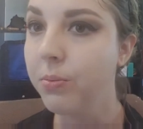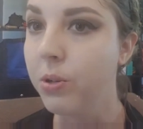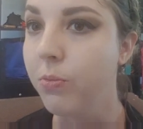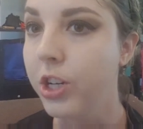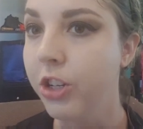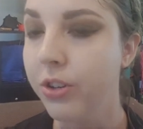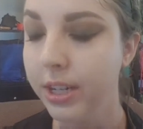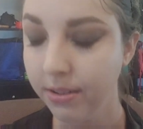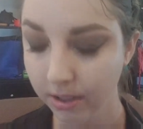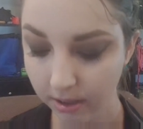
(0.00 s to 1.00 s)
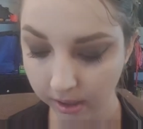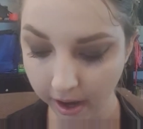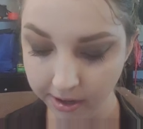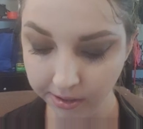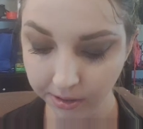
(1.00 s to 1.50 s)
more moisturizing,
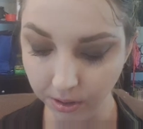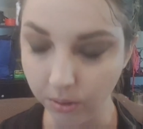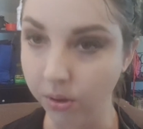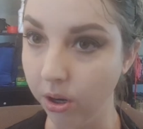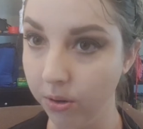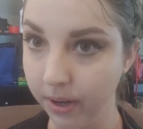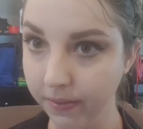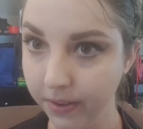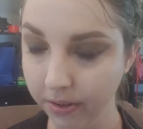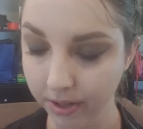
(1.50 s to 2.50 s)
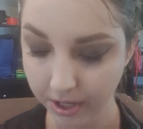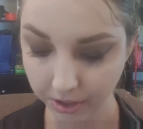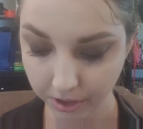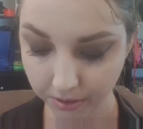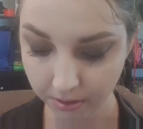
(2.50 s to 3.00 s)
or a cream foundation.